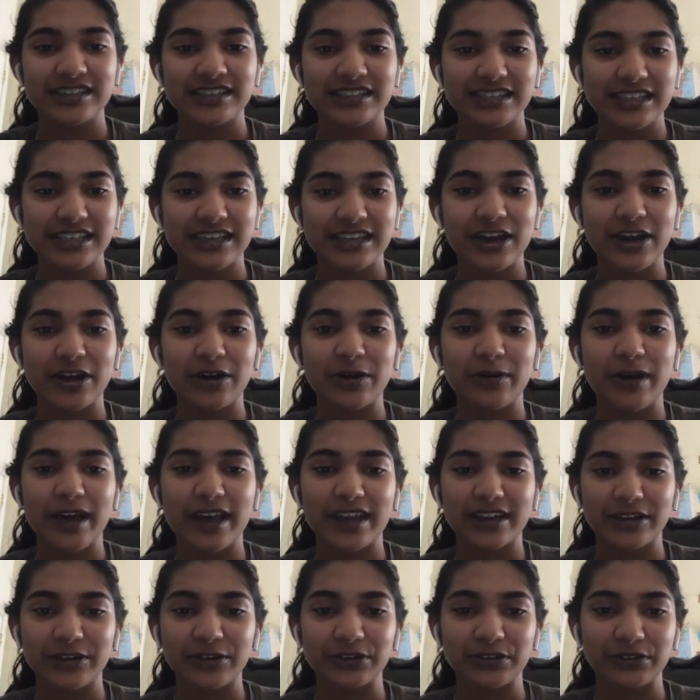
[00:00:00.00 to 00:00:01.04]

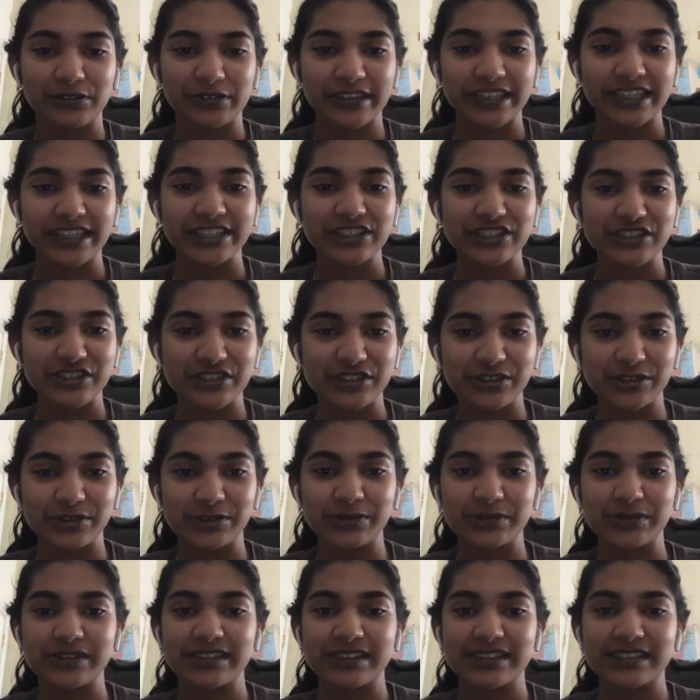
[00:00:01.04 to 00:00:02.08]

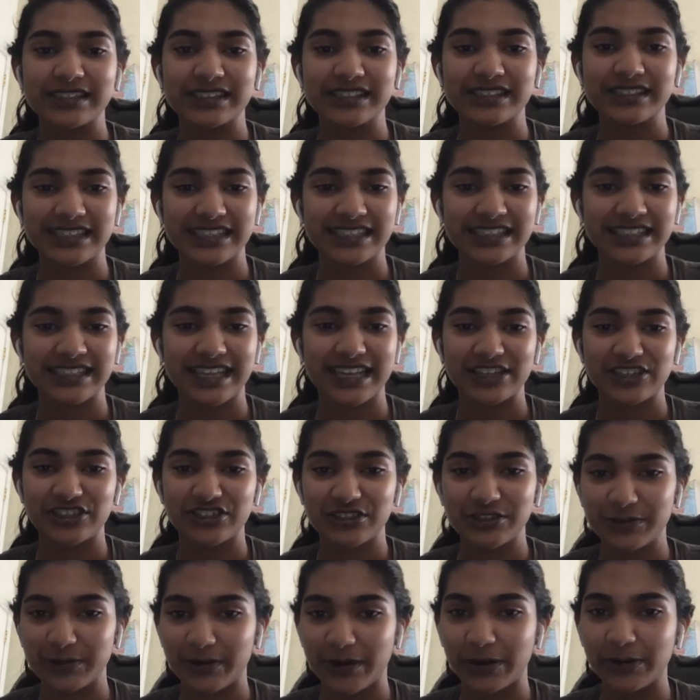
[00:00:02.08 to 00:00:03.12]

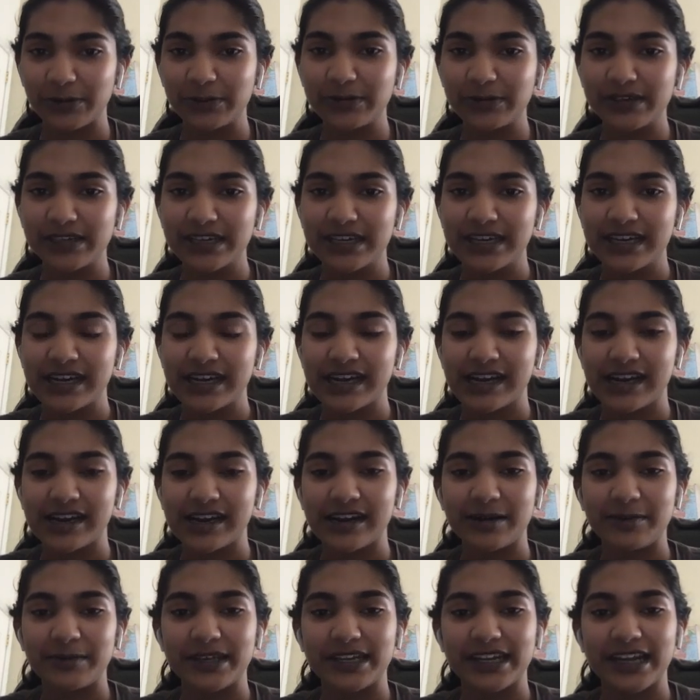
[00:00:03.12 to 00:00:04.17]
CONO326H2O.
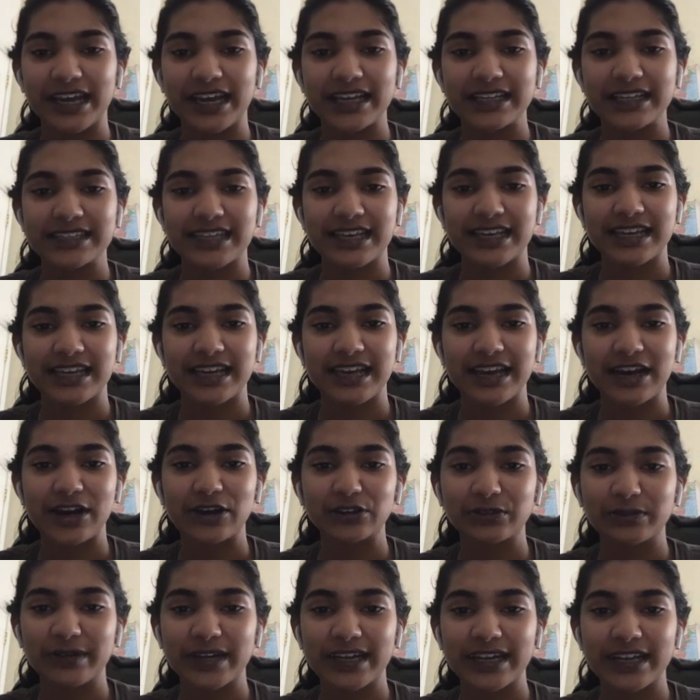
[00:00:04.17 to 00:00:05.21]
It has a
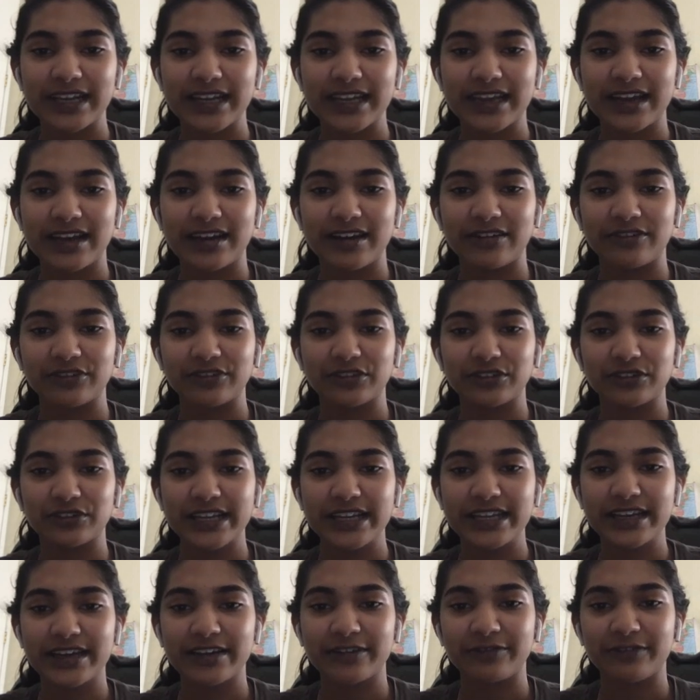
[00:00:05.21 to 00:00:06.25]
health rating of
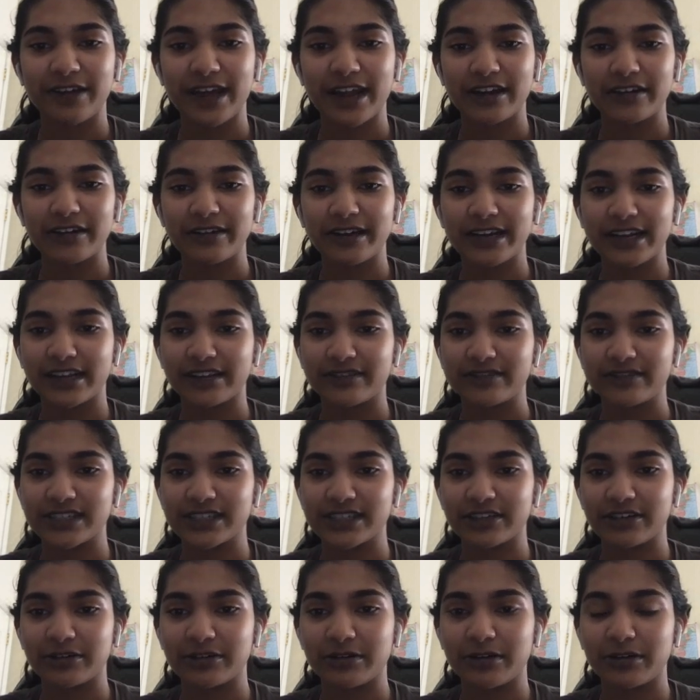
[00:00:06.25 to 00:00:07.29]
3, a fire rating of
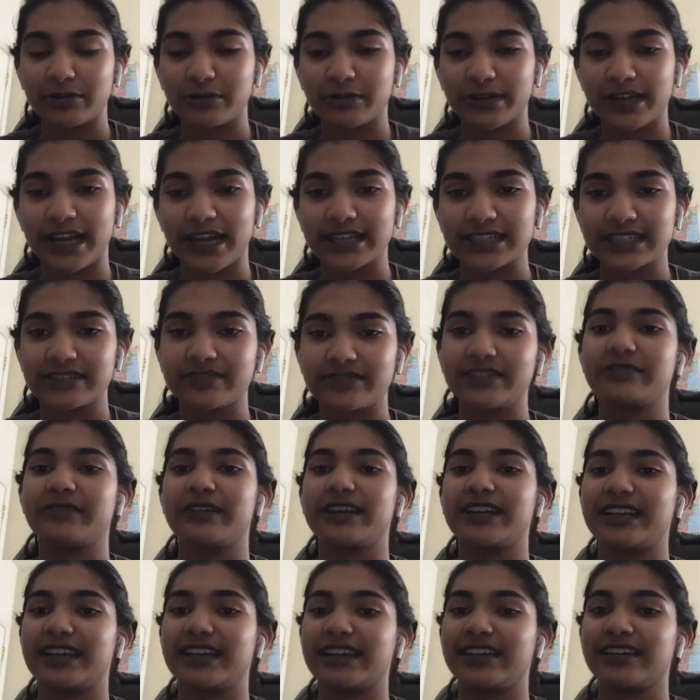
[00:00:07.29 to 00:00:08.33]
0, a reactivity
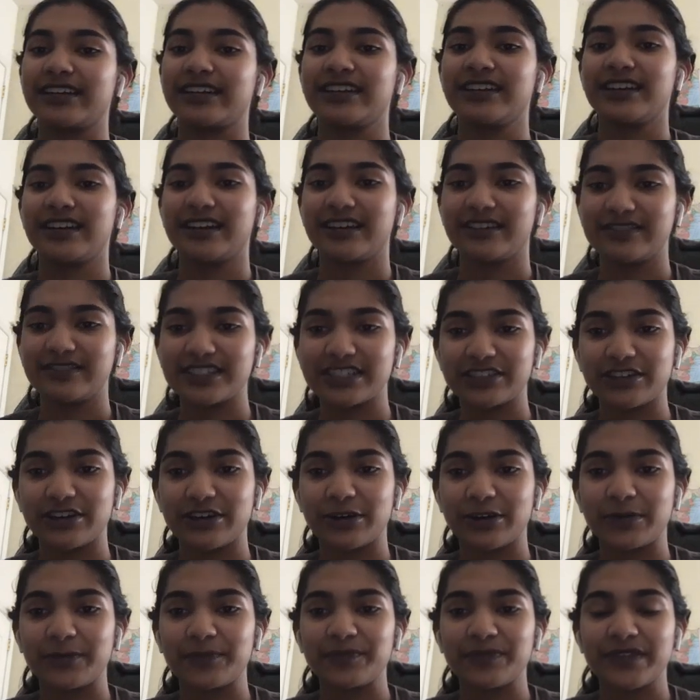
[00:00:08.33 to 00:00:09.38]
rating of
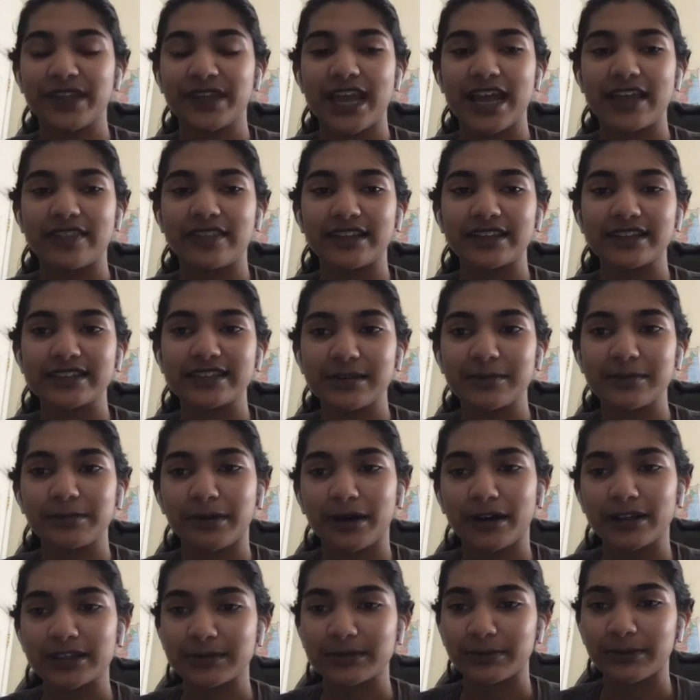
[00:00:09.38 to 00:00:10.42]
0, and then some
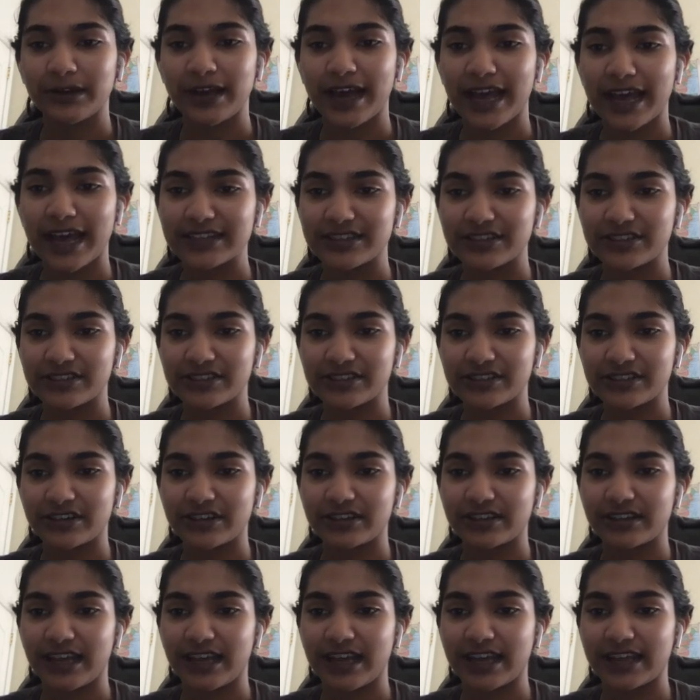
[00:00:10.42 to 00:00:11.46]
possible hazards
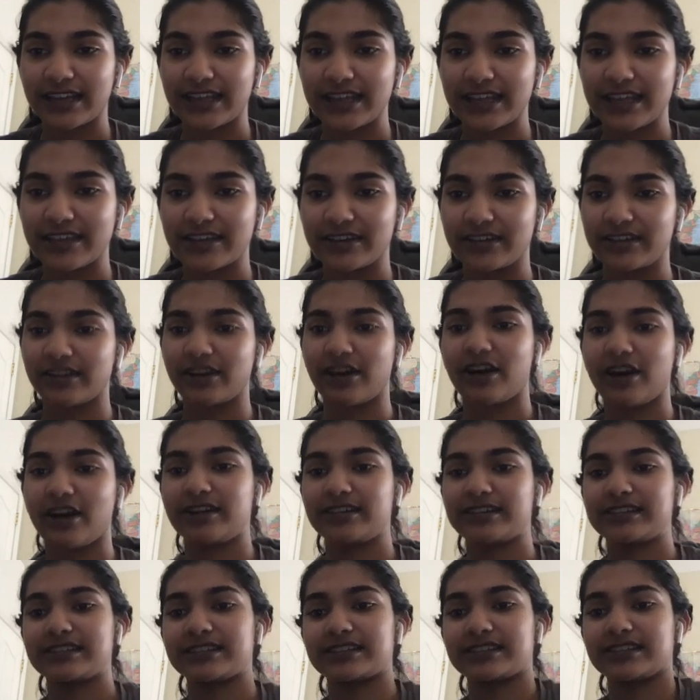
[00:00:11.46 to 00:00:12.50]
are that it could
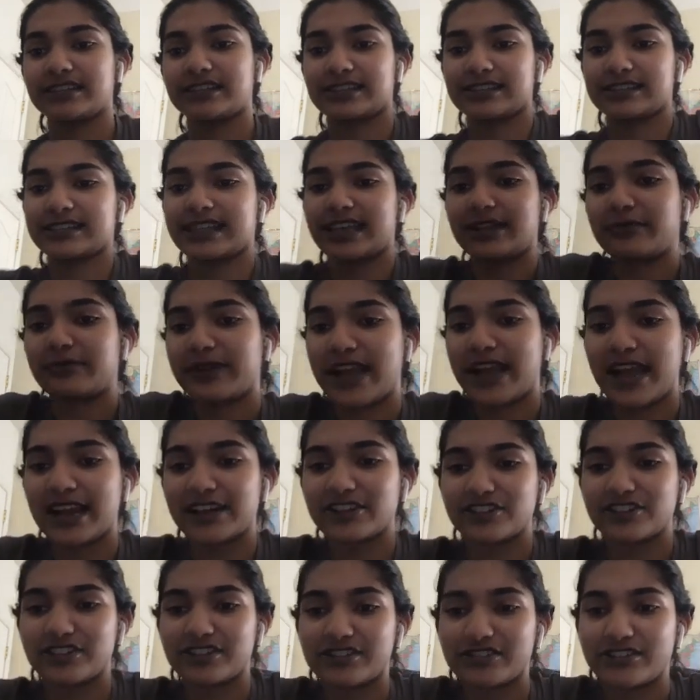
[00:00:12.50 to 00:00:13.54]
cause skin
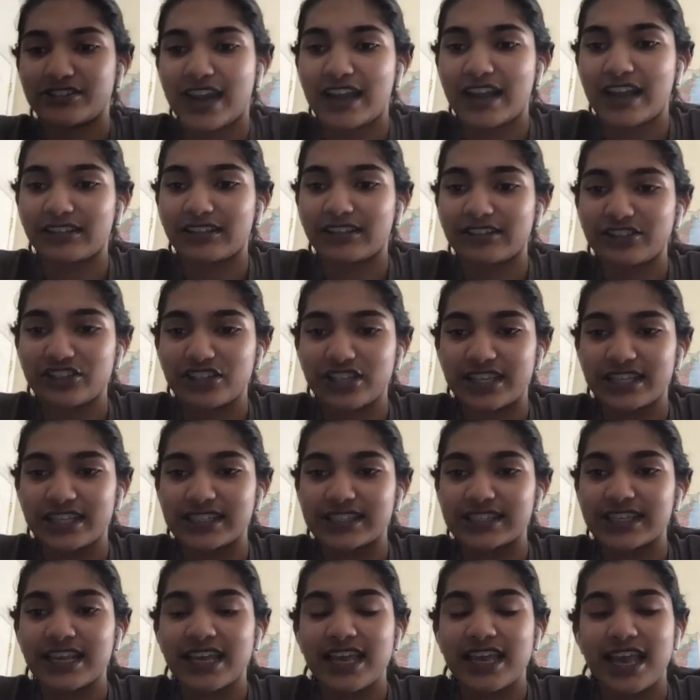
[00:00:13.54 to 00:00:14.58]
reactions or
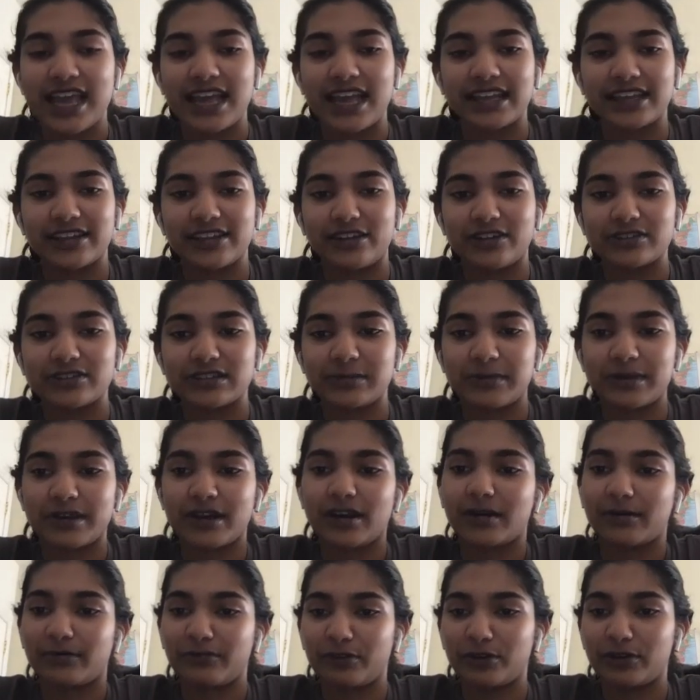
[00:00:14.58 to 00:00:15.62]
allergies, and it could also be
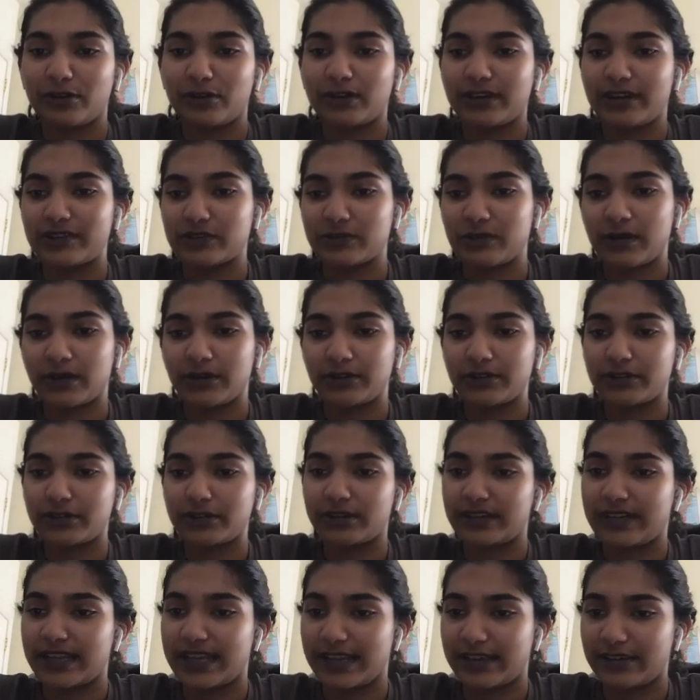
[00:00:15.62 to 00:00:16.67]
harmful if swallowed
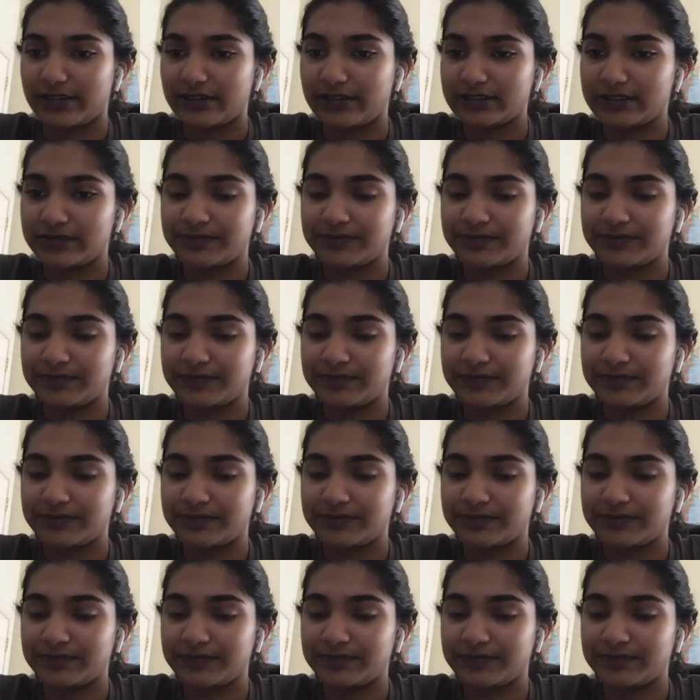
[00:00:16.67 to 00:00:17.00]
or inhaled.